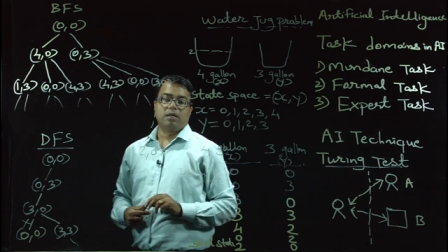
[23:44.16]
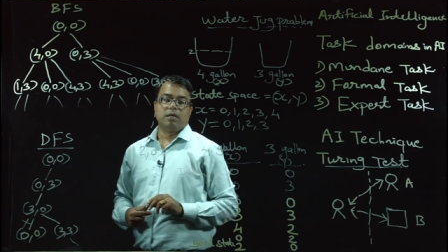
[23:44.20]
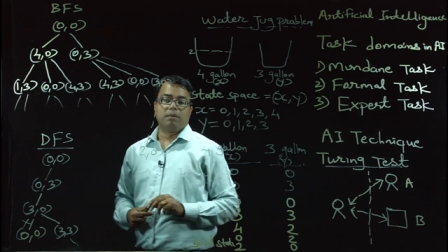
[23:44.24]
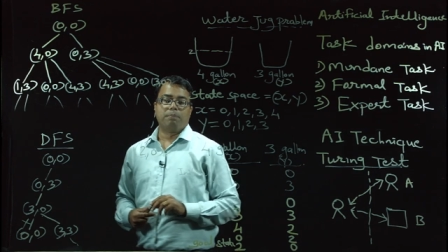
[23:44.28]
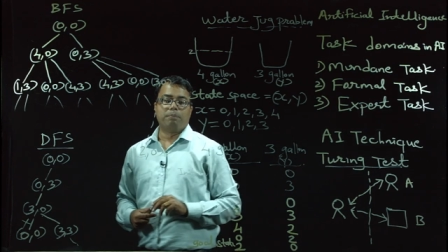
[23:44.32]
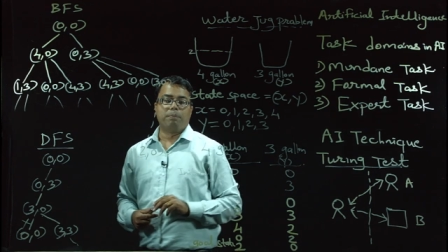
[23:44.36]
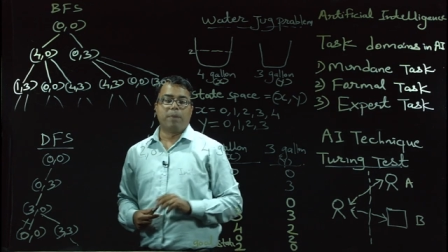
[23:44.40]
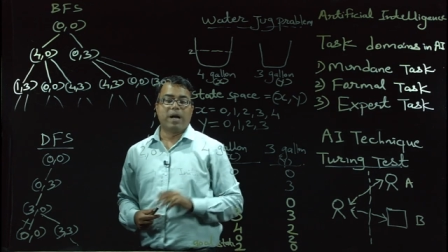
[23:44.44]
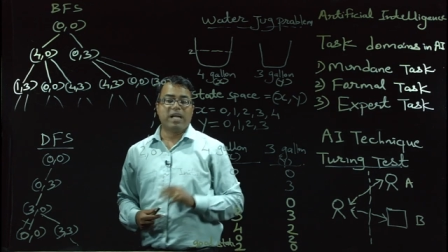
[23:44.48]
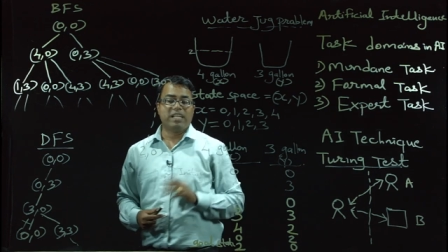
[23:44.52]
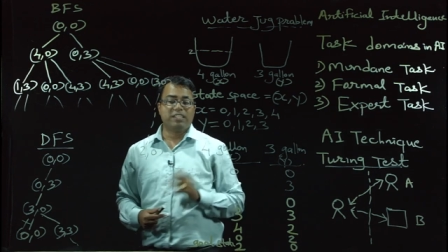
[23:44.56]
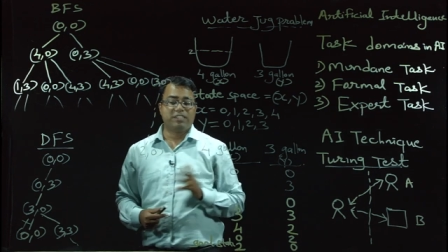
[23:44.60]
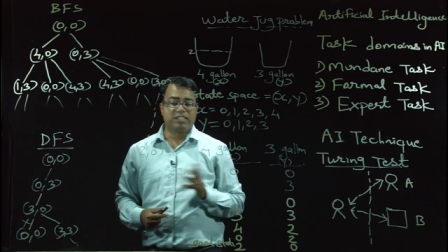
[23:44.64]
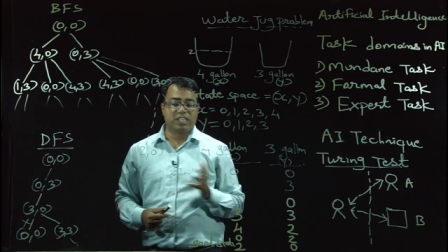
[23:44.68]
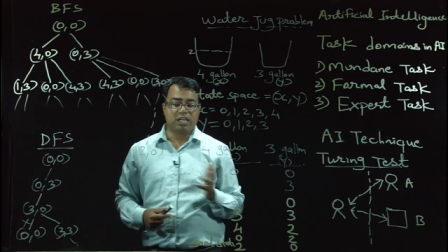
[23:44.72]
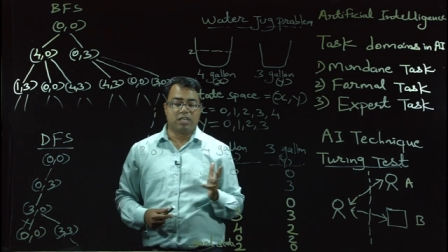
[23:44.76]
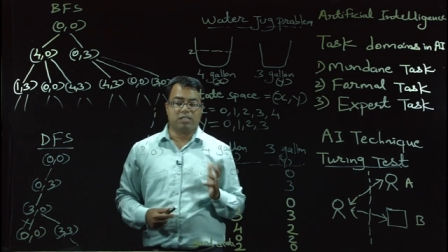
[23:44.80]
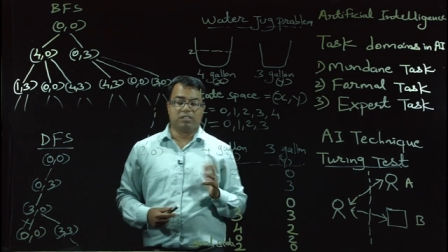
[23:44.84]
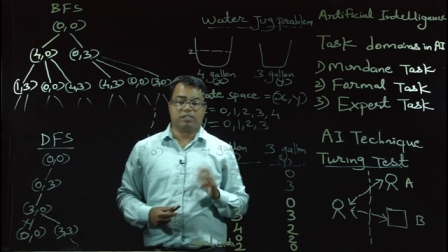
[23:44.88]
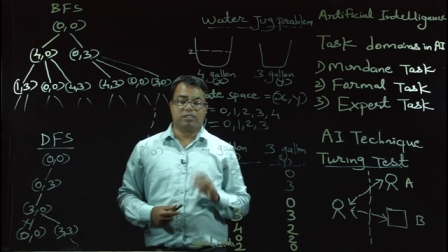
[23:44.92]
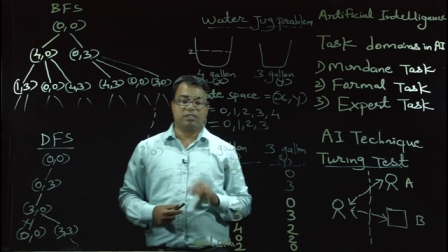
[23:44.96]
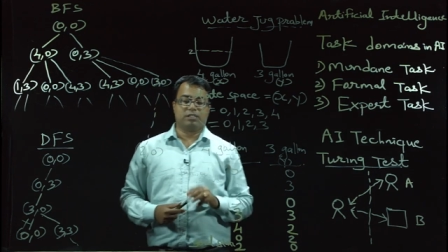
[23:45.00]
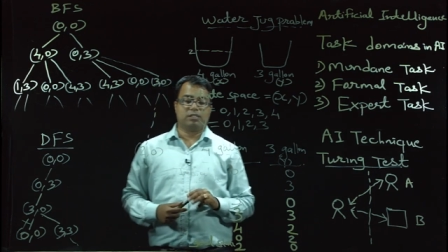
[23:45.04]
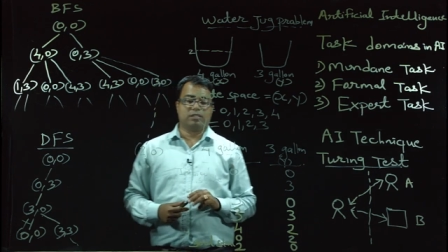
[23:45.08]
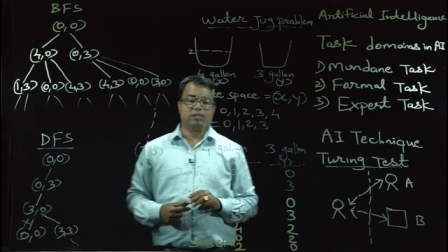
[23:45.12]
by
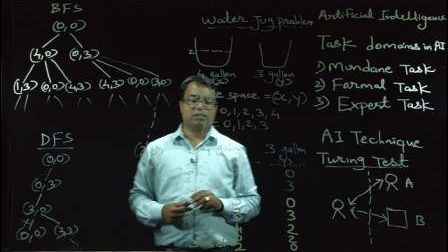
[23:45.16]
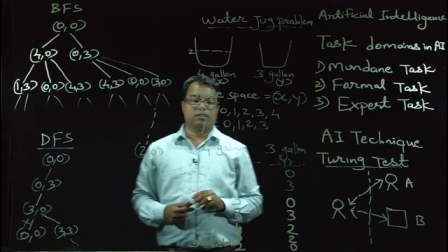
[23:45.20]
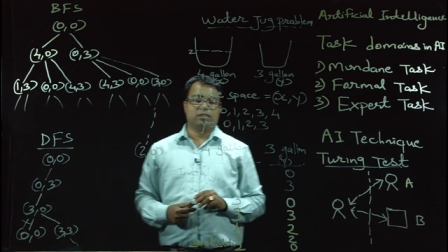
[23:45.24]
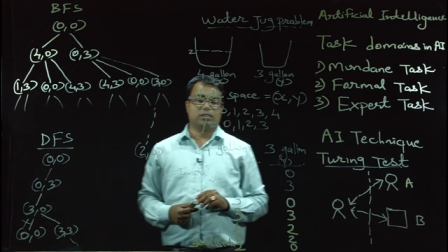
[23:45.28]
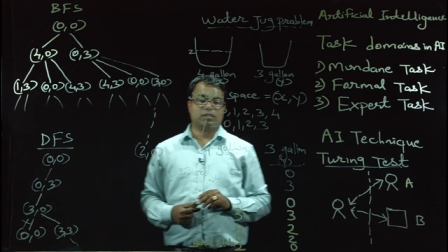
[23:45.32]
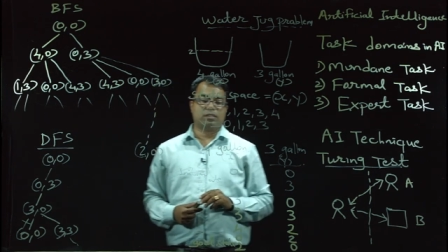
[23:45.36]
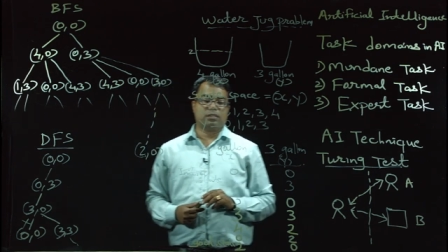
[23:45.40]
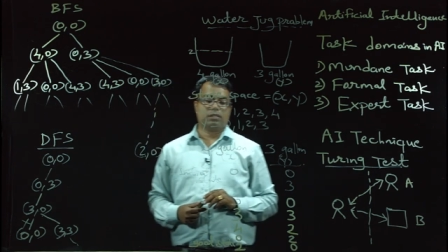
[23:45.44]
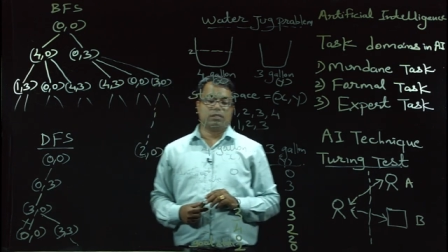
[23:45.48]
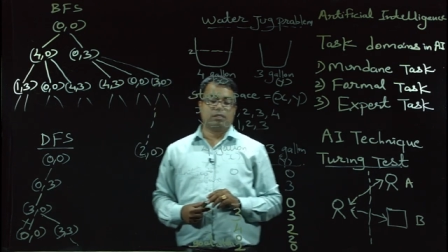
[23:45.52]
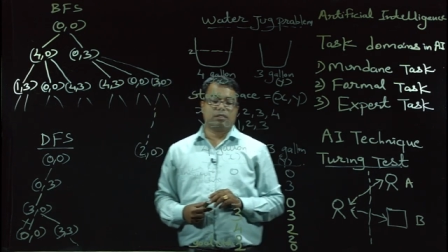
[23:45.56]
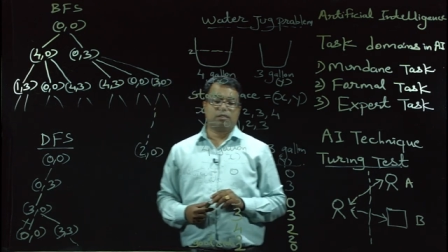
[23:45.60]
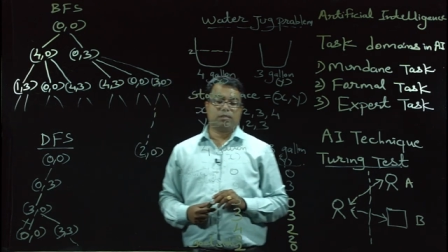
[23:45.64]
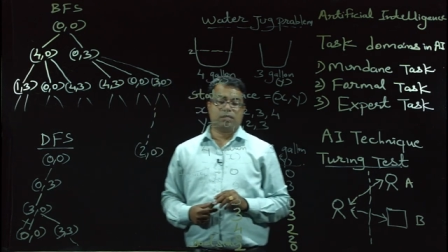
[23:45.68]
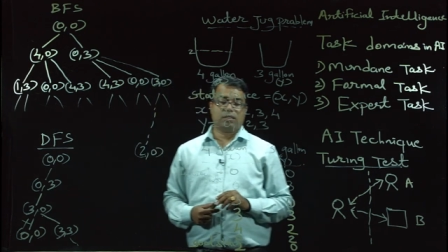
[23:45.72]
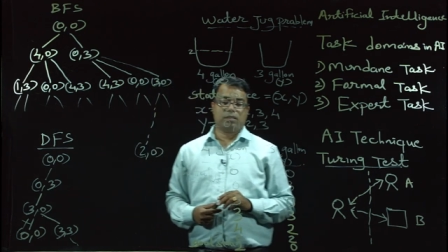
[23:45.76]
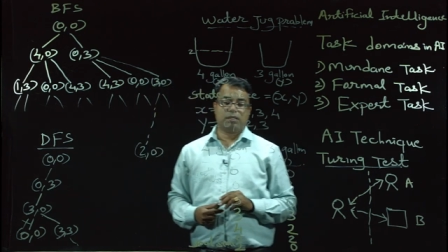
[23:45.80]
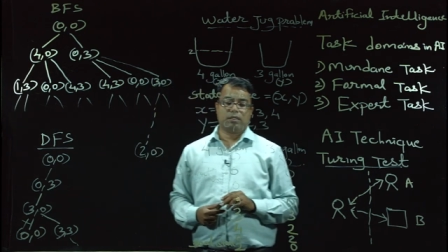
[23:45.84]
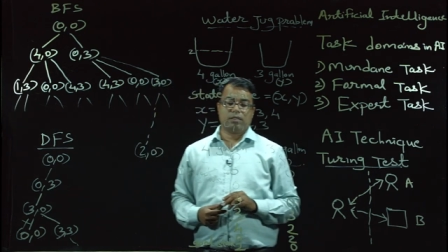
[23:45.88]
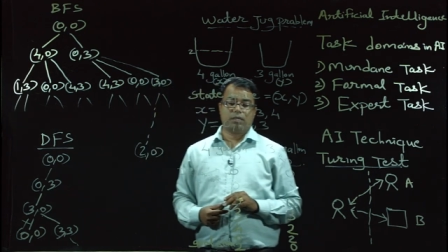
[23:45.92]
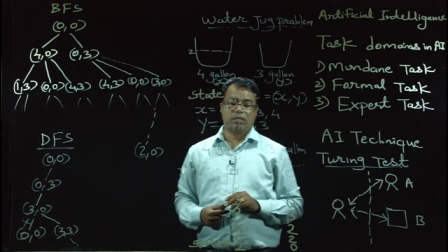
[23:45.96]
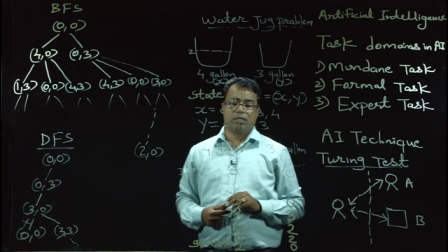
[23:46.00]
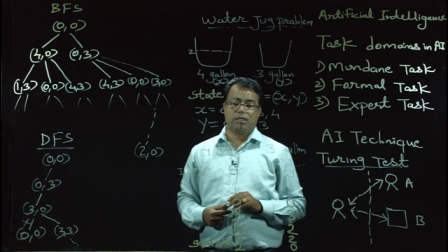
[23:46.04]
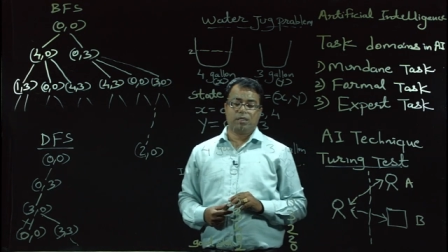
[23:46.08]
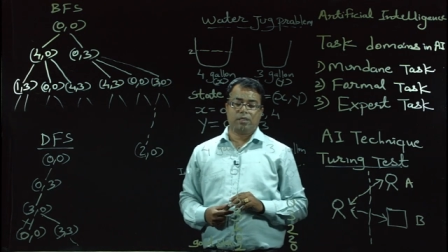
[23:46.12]
chance
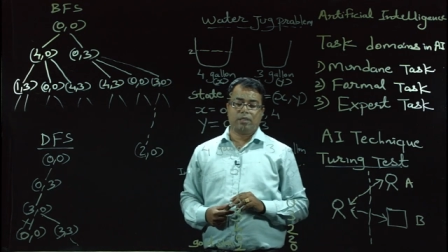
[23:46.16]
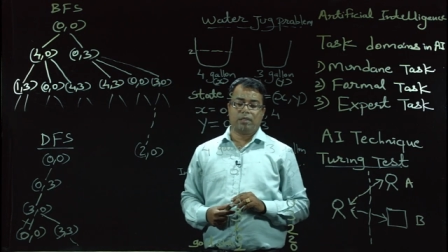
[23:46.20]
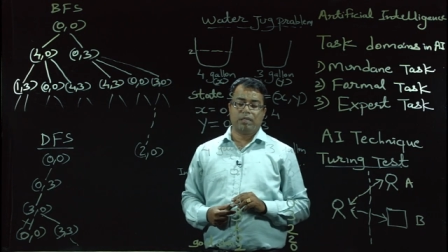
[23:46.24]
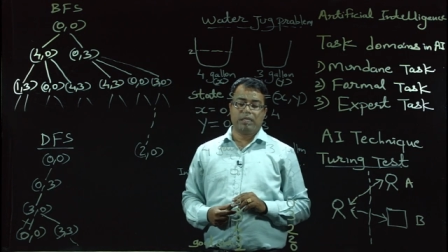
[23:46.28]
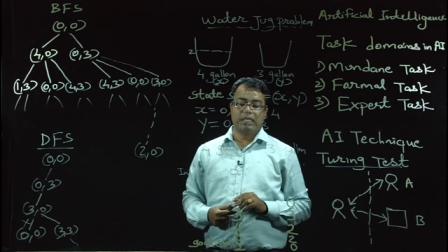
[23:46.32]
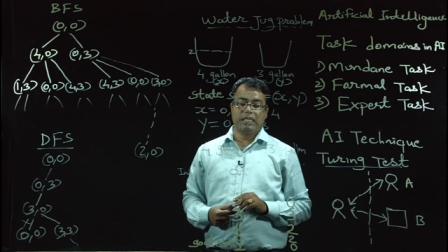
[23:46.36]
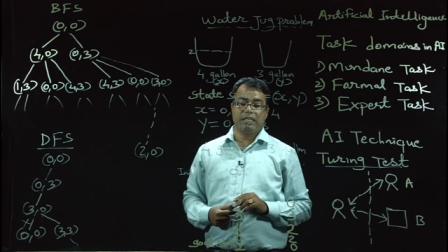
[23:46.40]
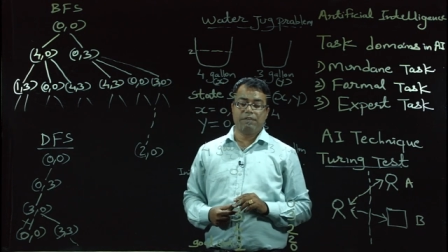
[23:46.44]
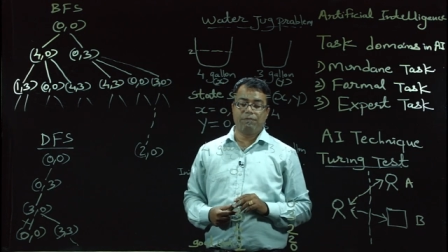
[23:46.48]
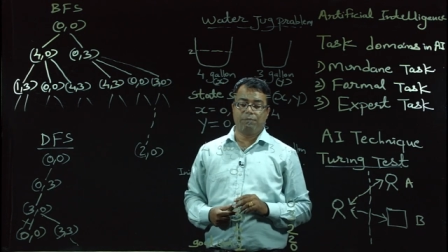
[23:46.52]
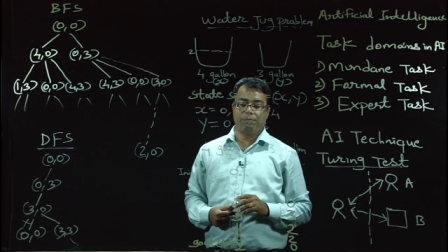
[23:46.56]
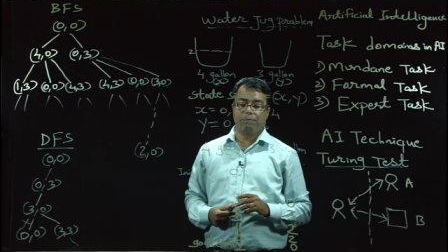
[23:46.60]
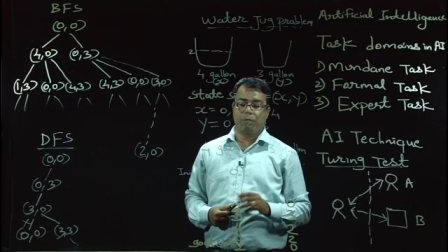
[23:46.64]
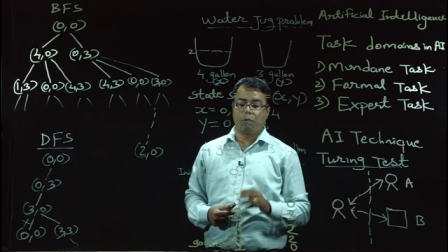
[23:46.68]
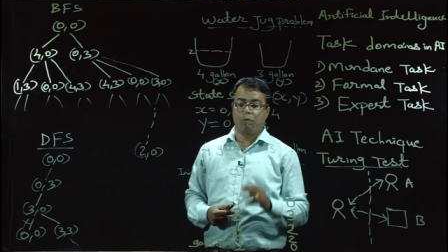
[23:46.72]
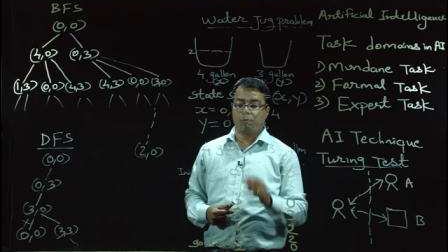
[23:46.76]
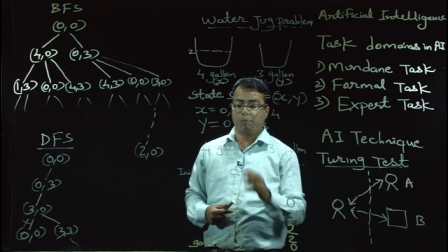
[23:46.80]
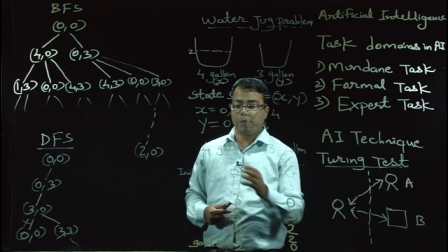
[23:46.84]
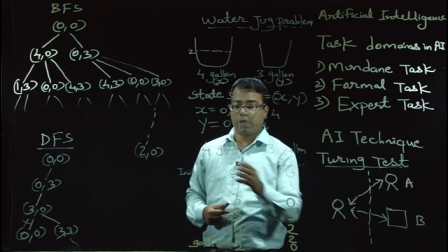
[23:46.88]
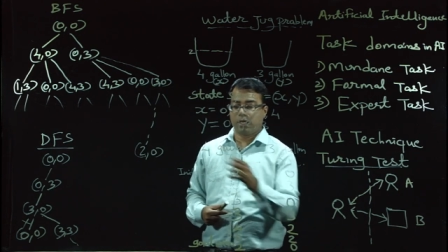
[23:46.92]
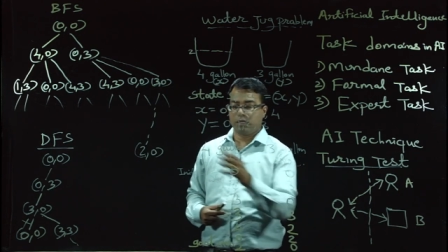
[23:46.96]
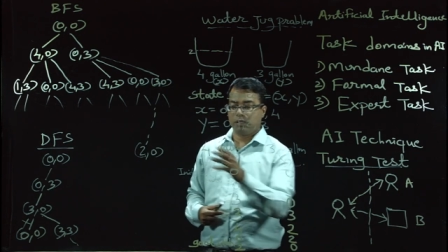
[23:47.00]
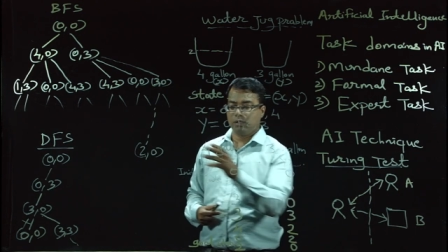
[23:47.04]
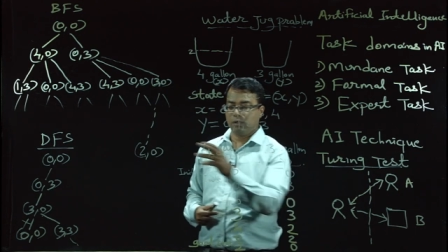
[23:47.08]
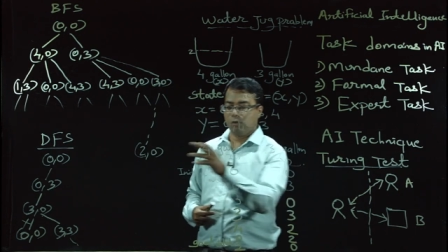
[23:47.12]
if
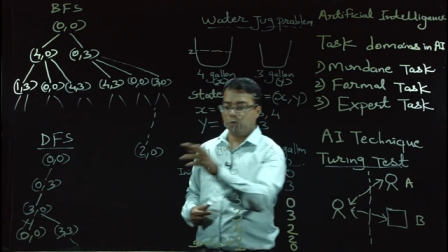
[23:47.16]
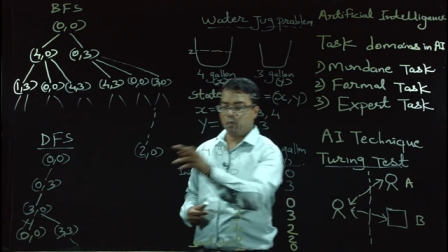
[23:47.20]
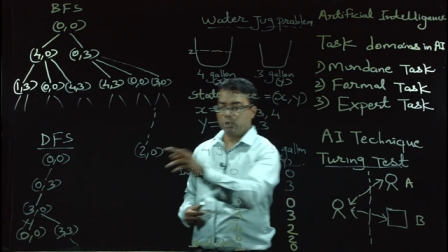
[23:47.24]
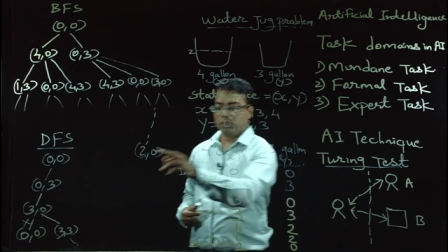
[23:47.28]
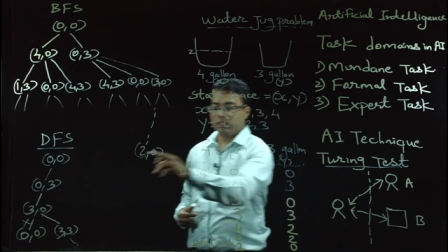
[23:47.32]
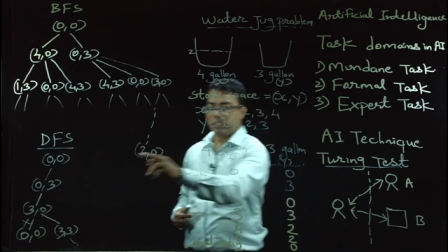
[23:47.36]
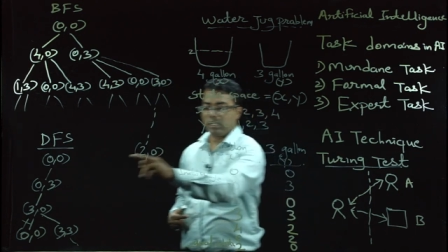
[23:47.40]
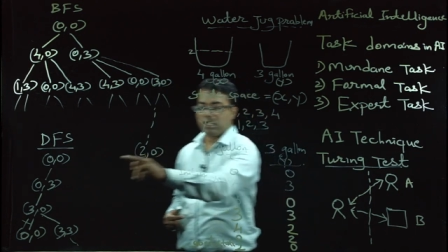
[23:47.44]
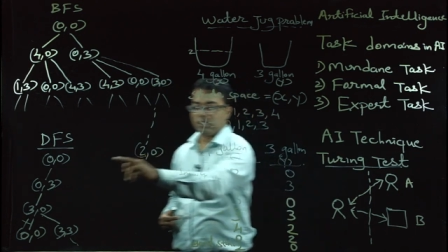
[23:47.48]
proper nodes